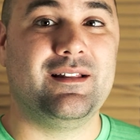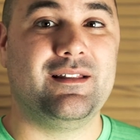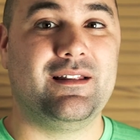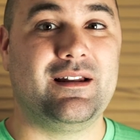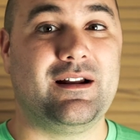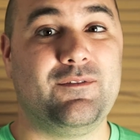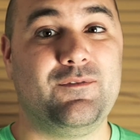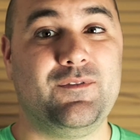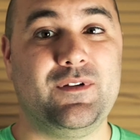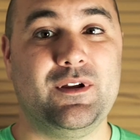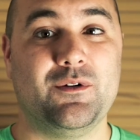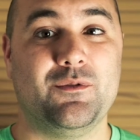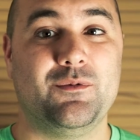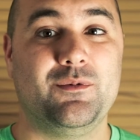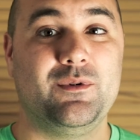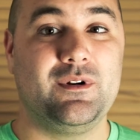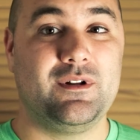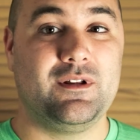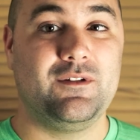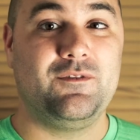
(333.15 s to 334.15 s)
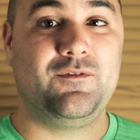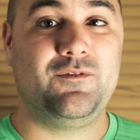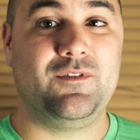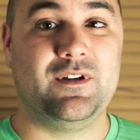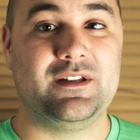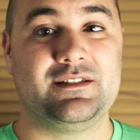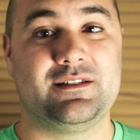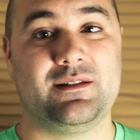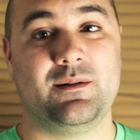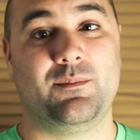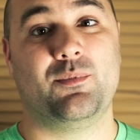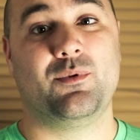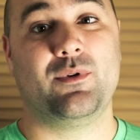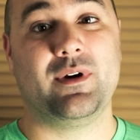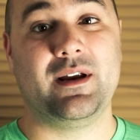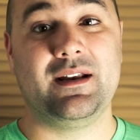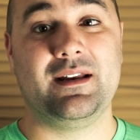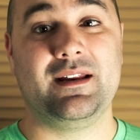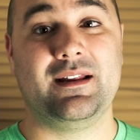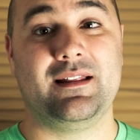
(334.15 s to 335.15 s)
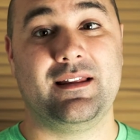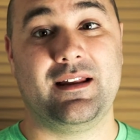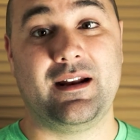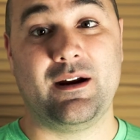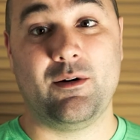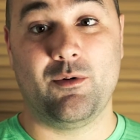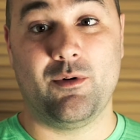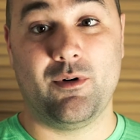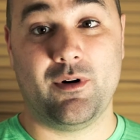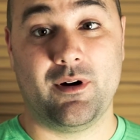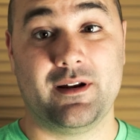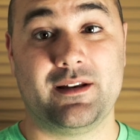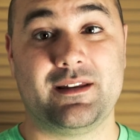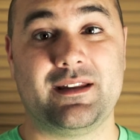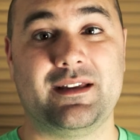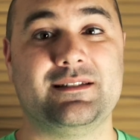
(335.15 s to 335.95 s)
that I feel really fits the branding that I want,